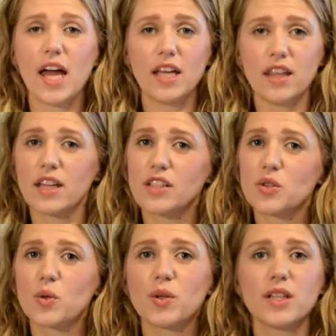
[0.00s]
Anything that's
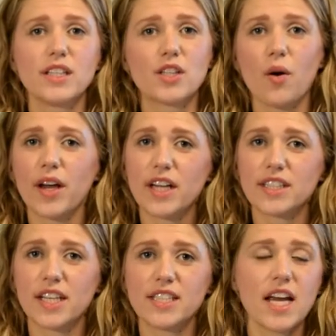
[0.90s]
cold is going
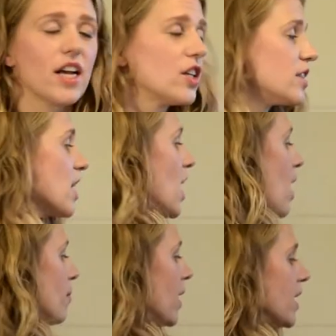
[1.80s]
into containers.
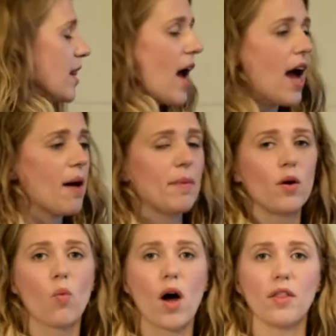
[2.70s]
and letting that
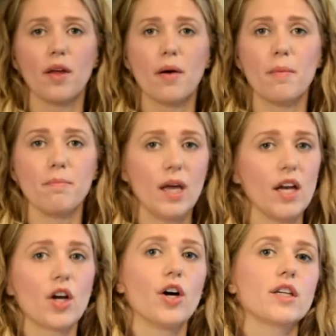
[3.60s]
happen while the
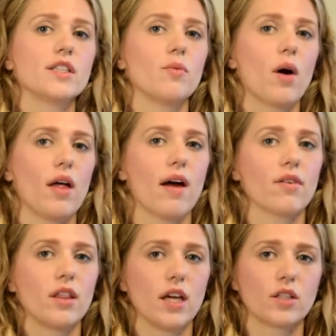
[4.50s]
meat cooks and while
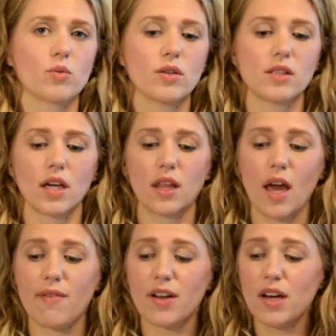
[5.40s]
everything is roasting in the
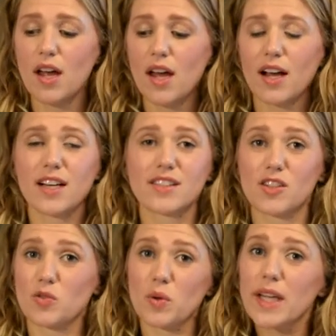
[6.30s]
oven because
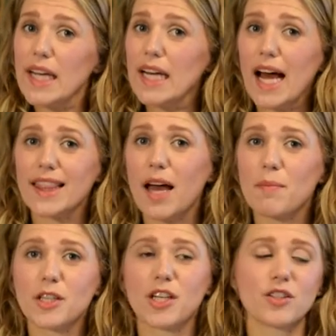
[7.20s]
there's really not that
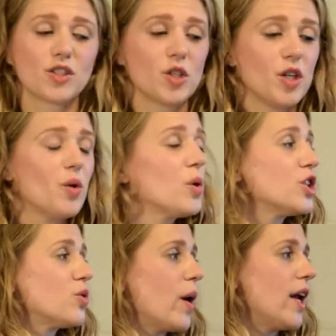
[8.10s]
much else to do. We're
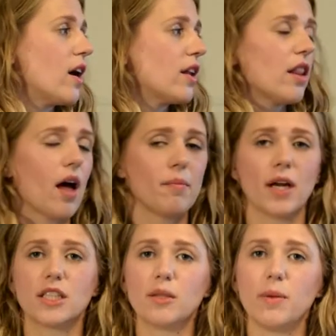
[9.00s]
just waiting on the
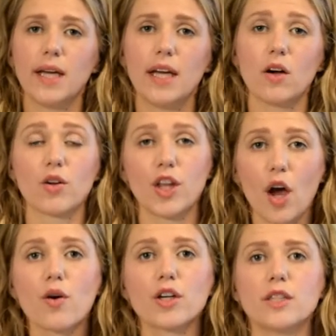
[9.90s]
labneh to be, or the
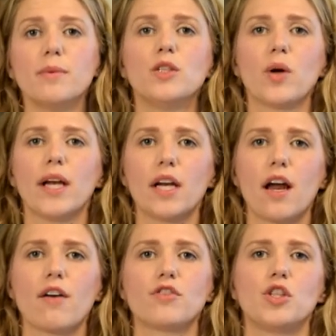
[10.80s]
yogurt to be drained
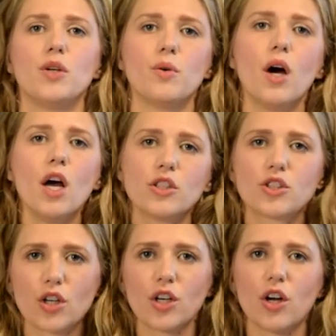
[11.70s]
enough to
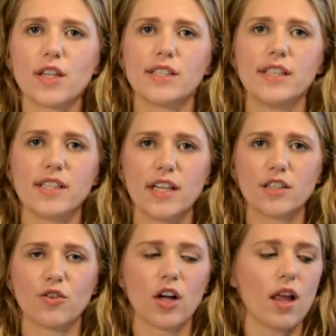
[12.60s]
stir in all the seasonings
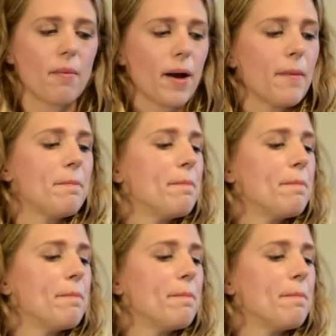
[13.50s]
for our labneh.